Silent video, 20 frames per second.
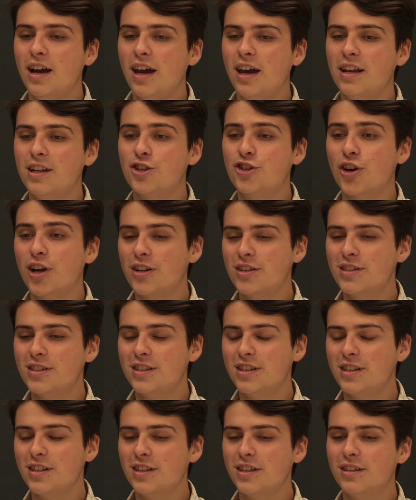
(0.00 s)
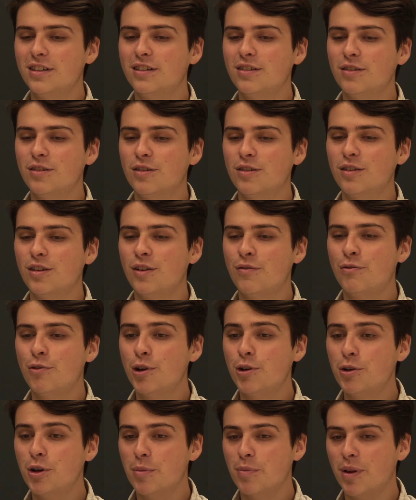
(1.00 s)
and try to see if
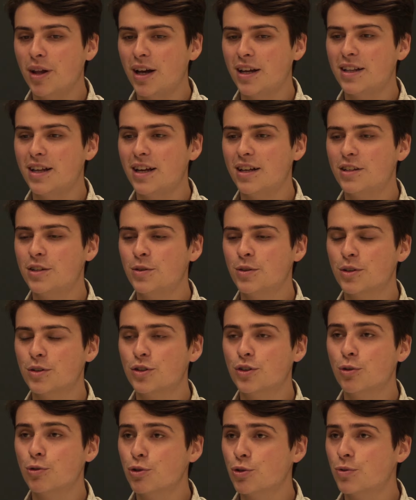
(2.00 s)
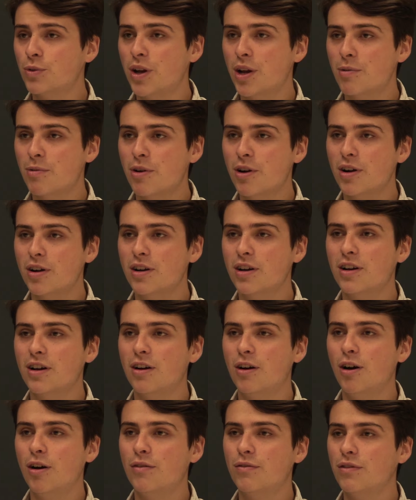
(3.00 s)
we could apply that to a social network
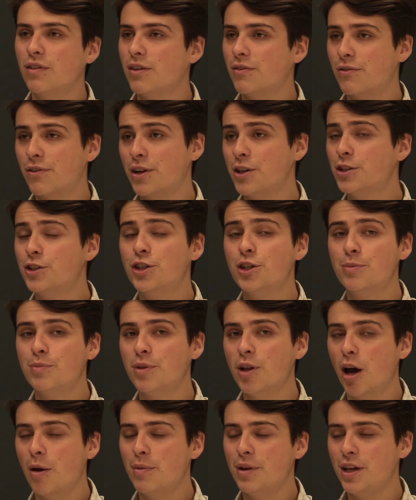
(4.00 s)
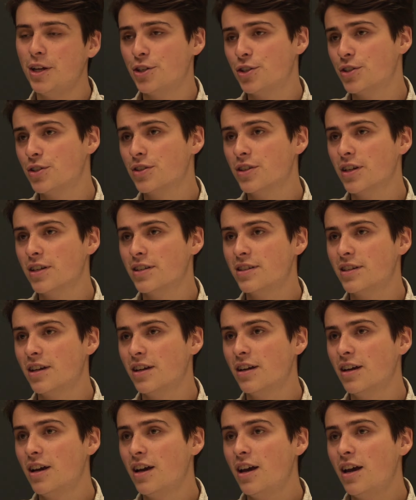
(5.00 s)
of like friendship nominations, let's
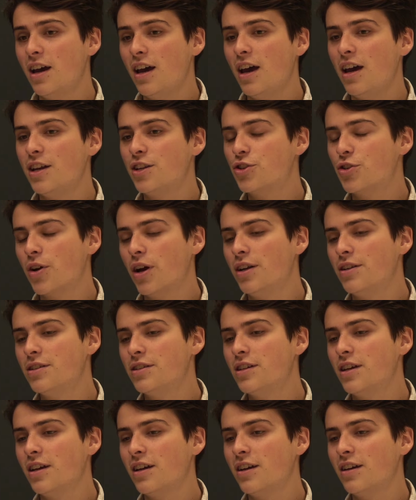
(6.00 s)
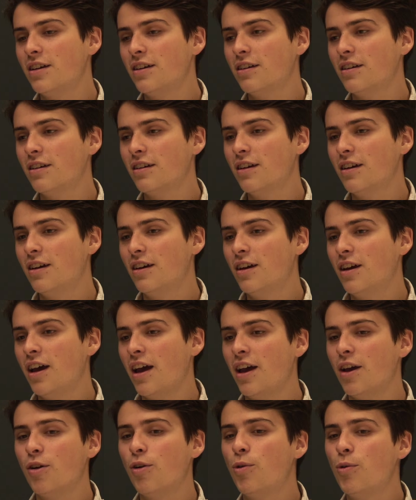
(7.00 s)
say, and try to say,
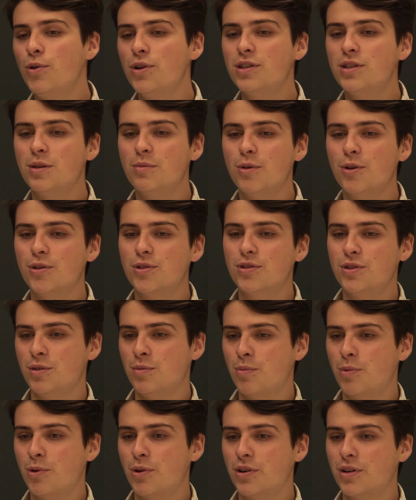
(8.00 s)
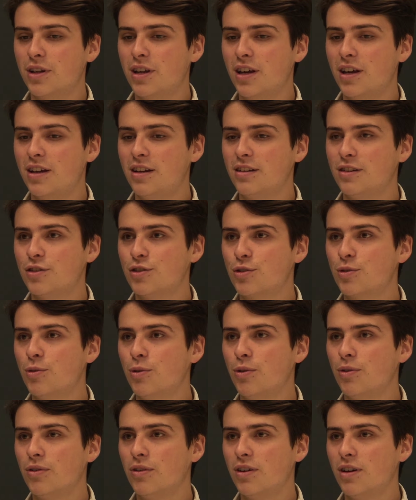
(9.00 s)
hey, who is the most important kid in the
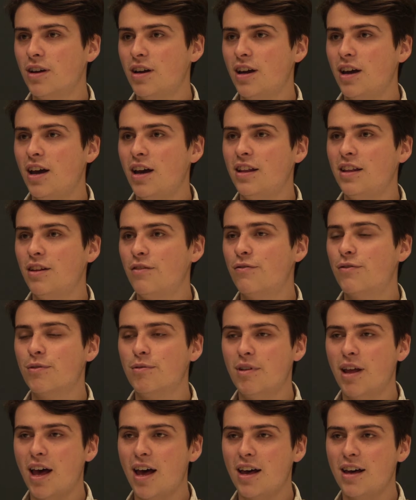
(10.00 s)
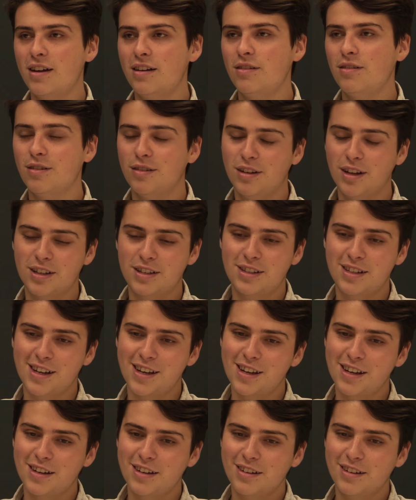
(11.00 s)
school? And then from that, let's
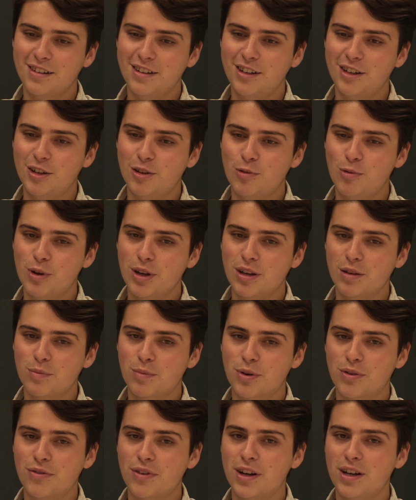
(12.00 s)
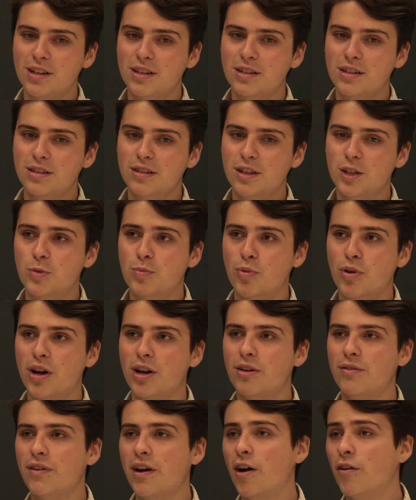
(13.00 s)
say, you know, we can prevent the
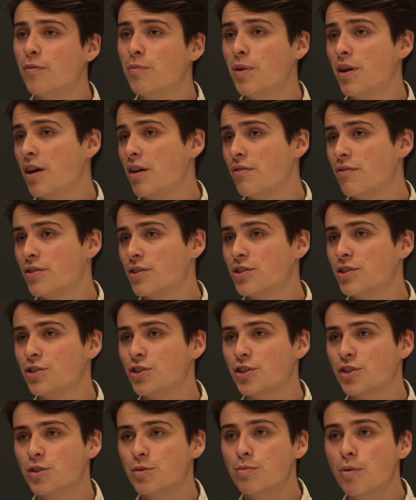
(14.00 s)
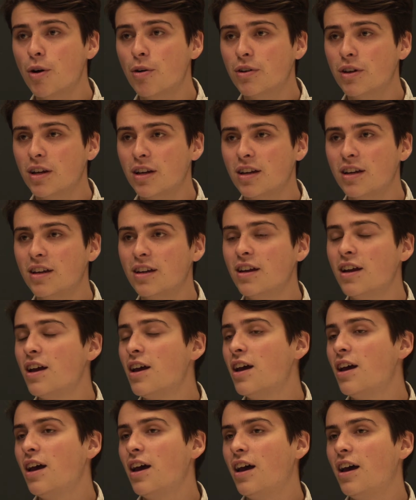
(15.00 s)
spread of health behaviors such as smoking
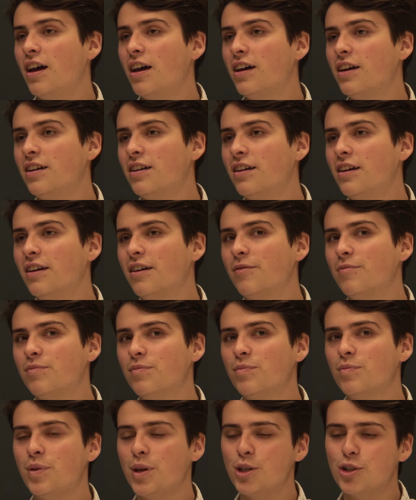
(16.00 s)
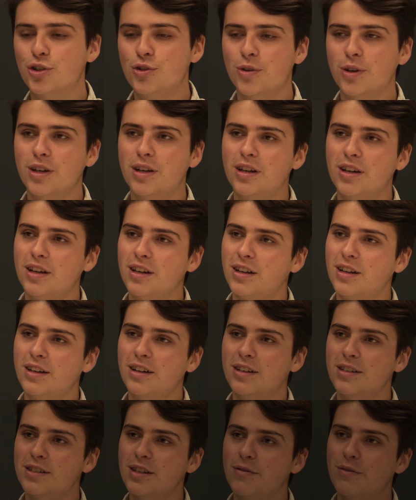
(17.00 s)
and binge
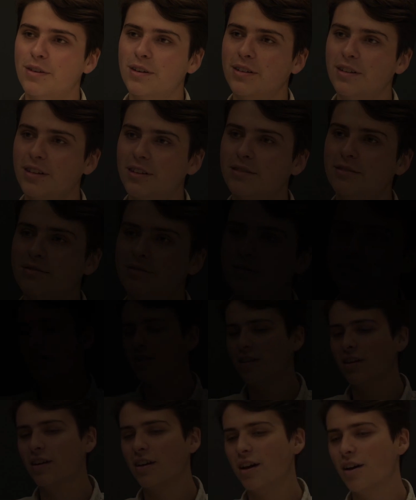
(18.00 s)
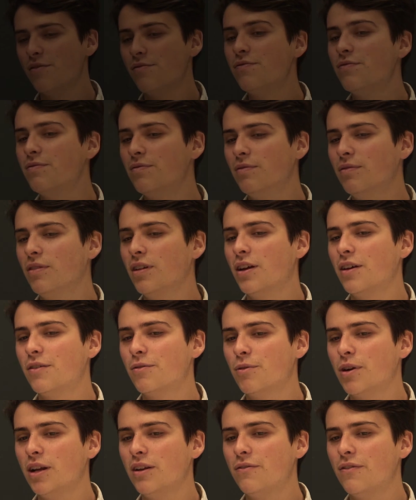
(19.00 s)
drinking and stuff like that. I think I've like
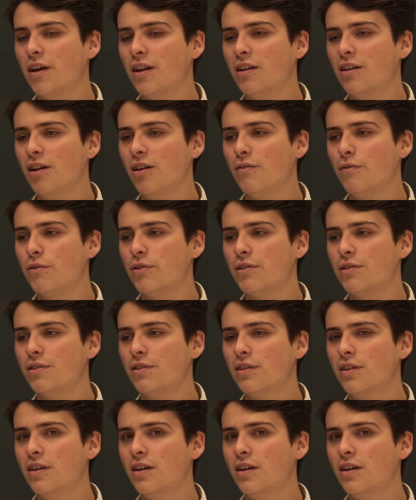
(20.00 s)
really fell in love with